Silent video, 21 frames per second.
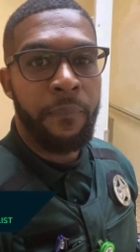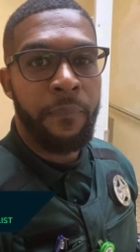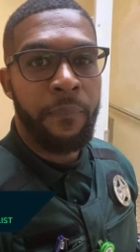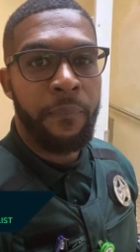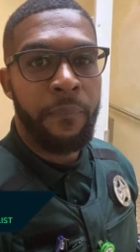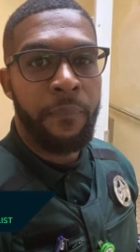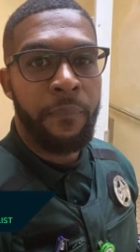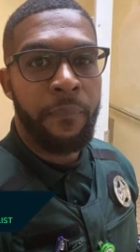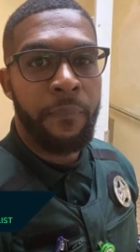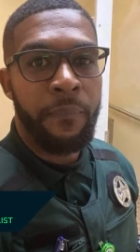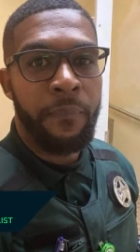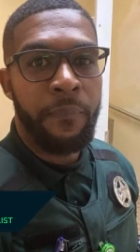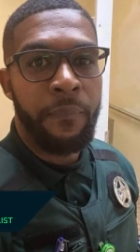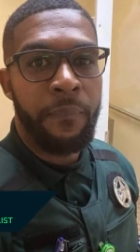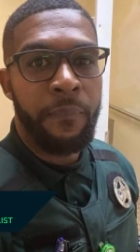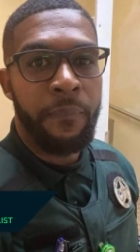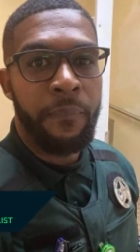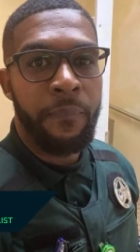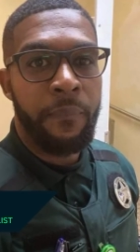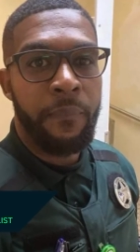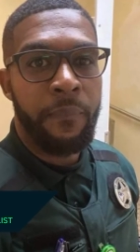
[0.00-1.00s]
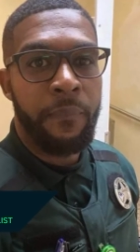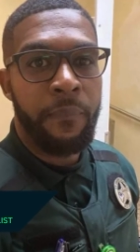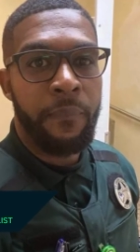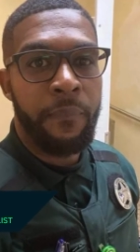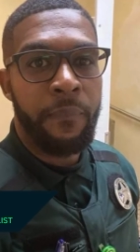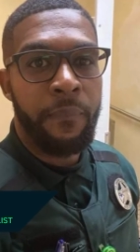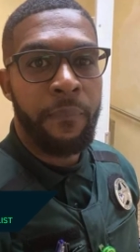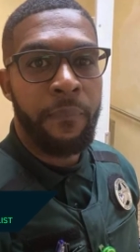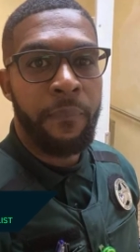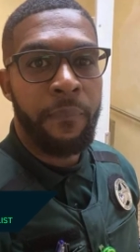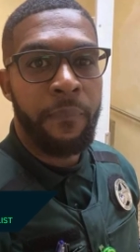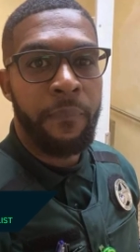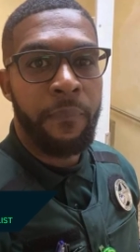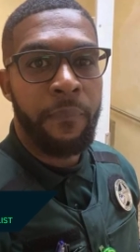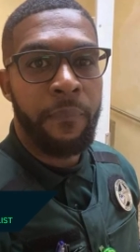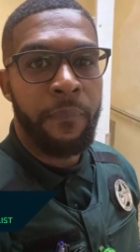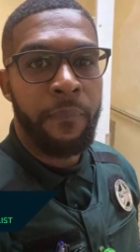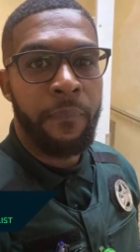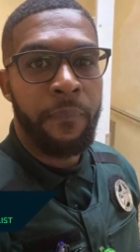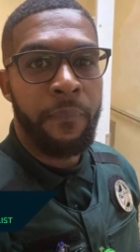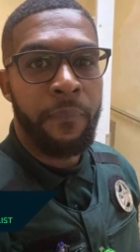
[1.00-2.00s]
and as a coach, I use my
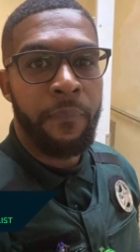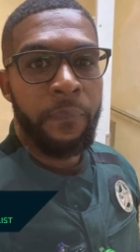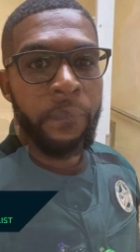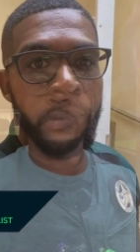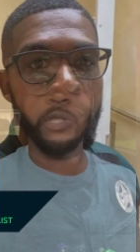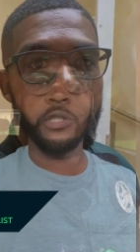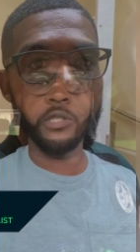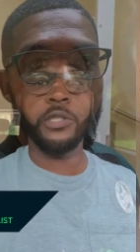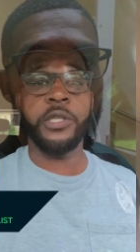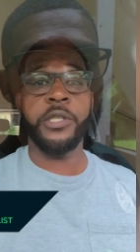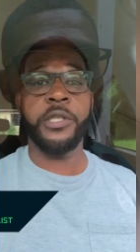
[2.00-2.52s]
platform to reach the